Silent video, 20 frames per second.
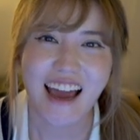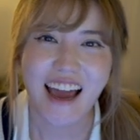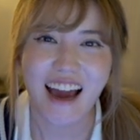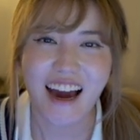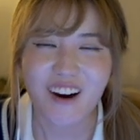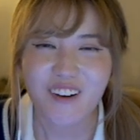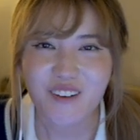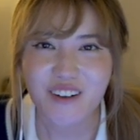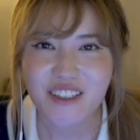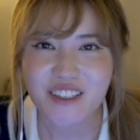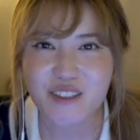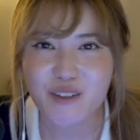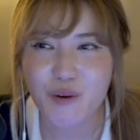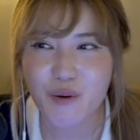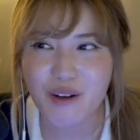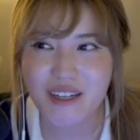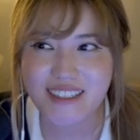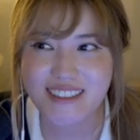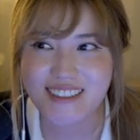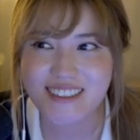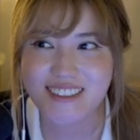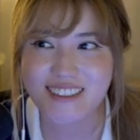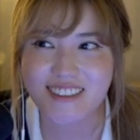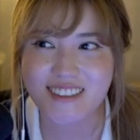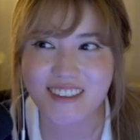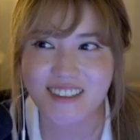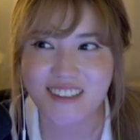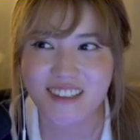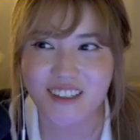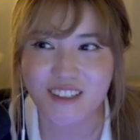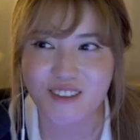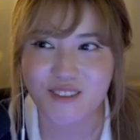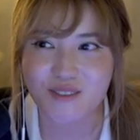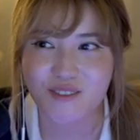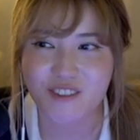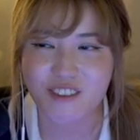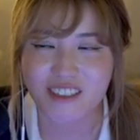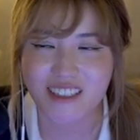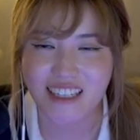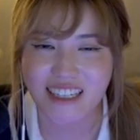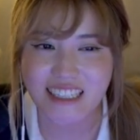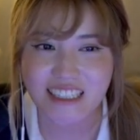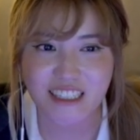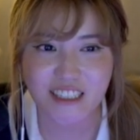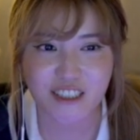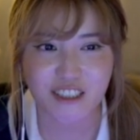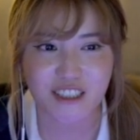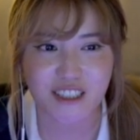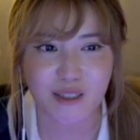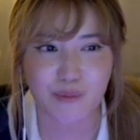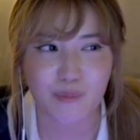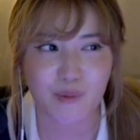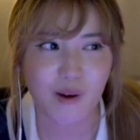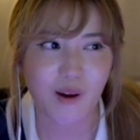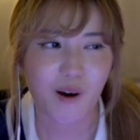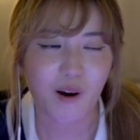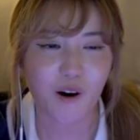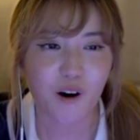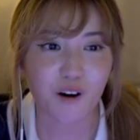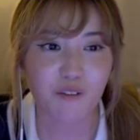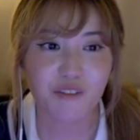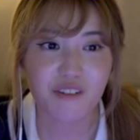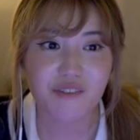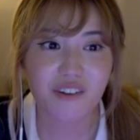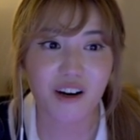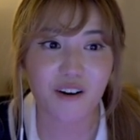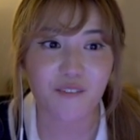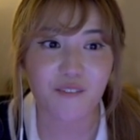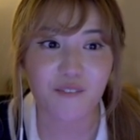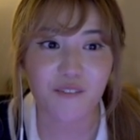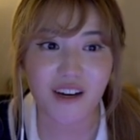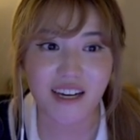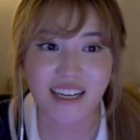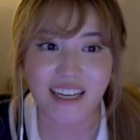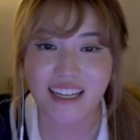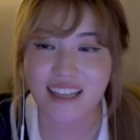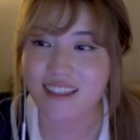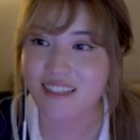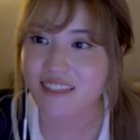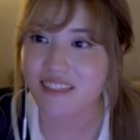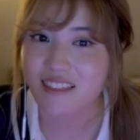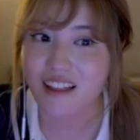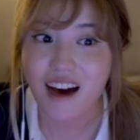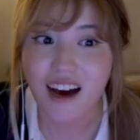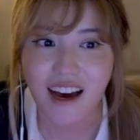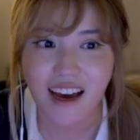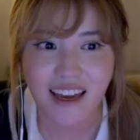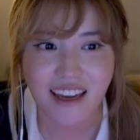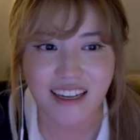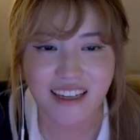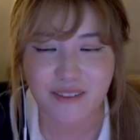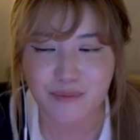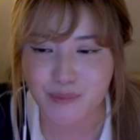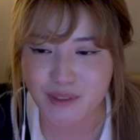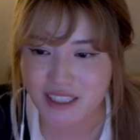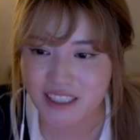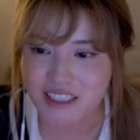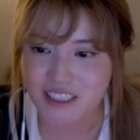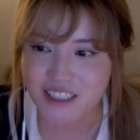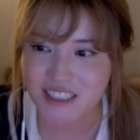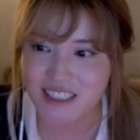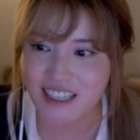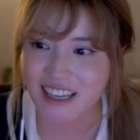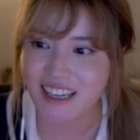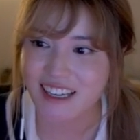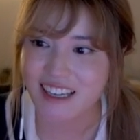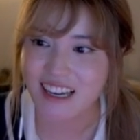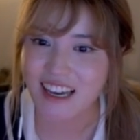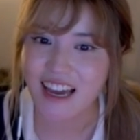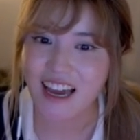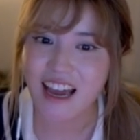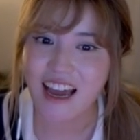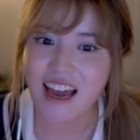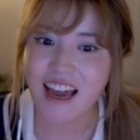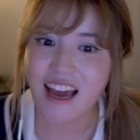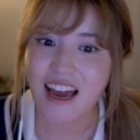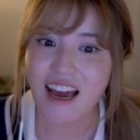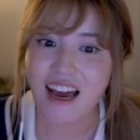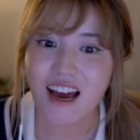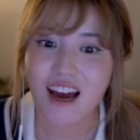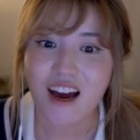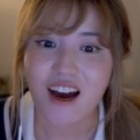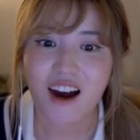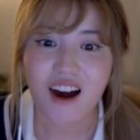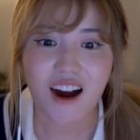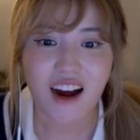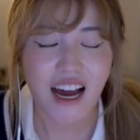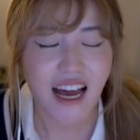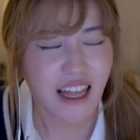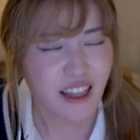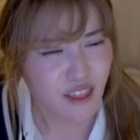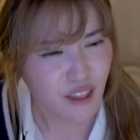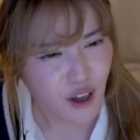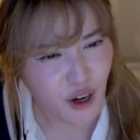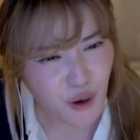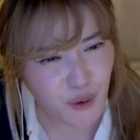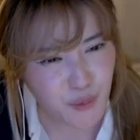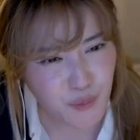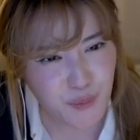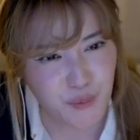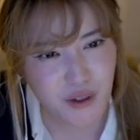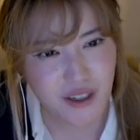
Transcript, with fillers: How are you going to start a relationship off of a fucking lie, bitch? Like, hello?